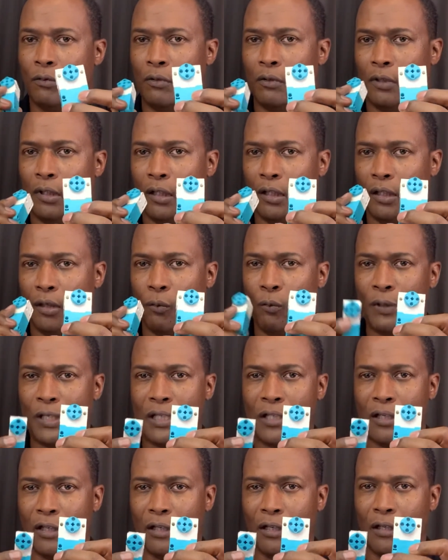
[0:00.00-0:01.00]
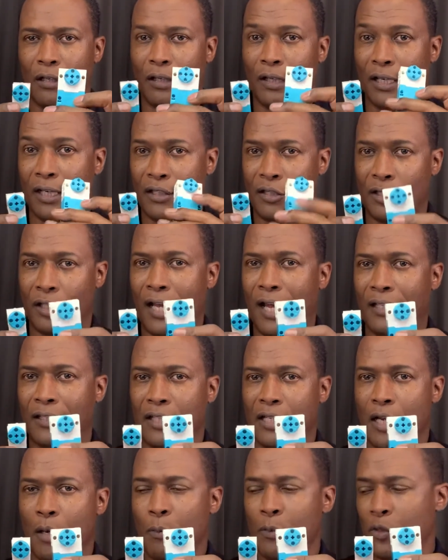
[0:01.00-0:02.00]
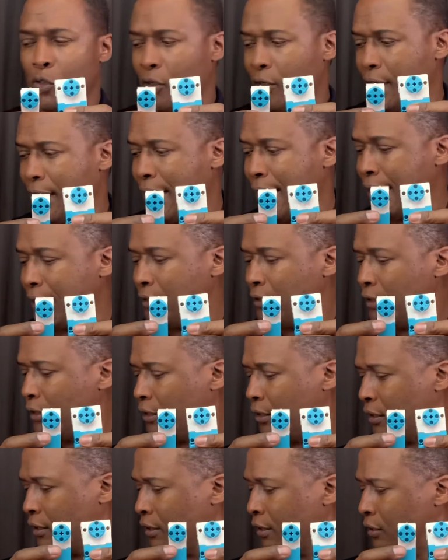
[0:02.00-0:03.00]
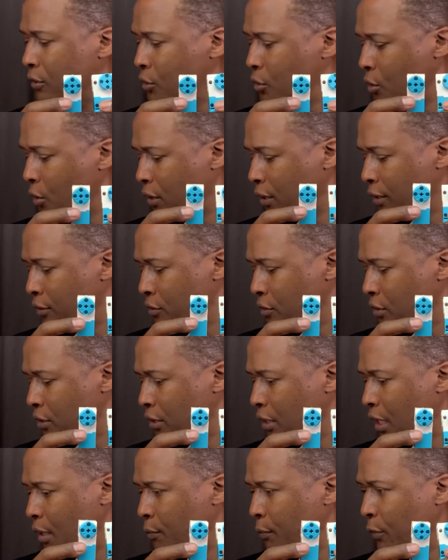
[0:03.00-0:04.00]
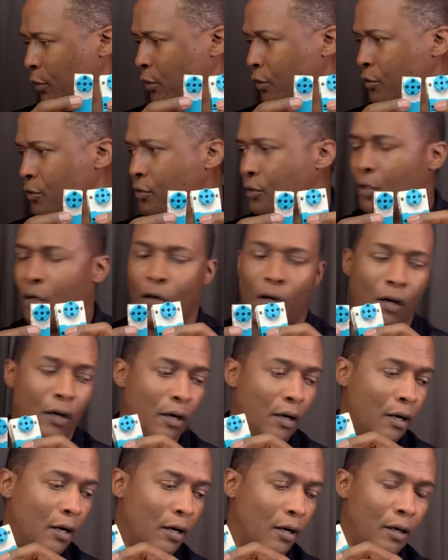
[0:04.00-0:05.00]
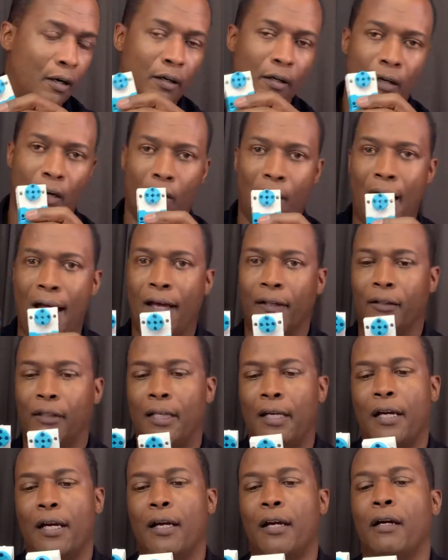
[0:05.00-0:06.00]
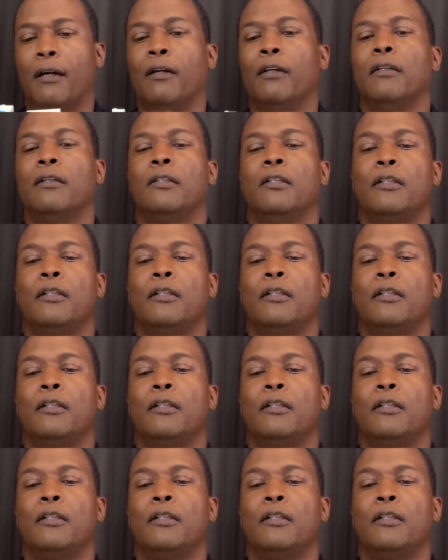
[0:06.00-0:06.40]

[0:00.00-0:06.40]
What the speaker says: A little weaker. I should have had the numbers on that. Chart numbers are out there.